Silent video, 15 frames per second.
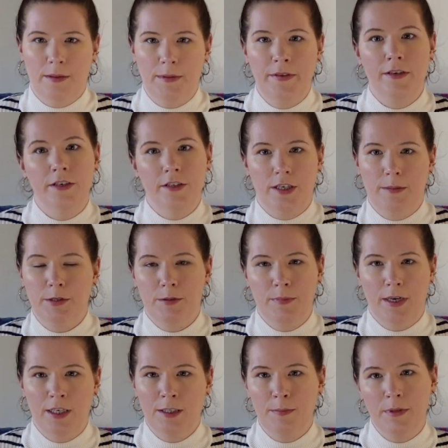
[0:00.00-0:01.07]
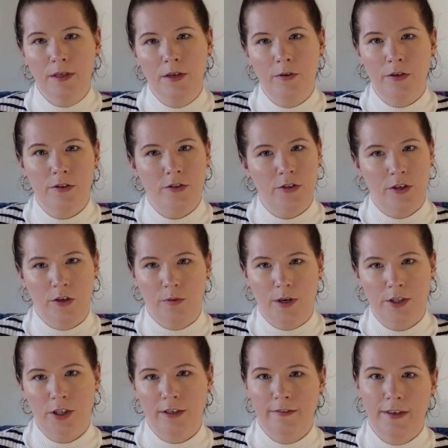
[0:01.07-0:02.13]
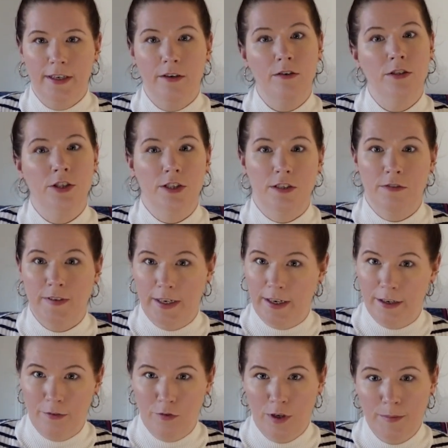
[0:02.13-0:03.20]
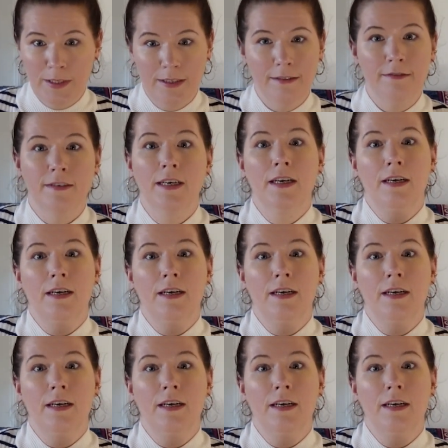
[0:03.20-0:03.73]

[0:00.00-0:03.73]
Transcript: in the description box below, so you can go watch her video. She's very informative.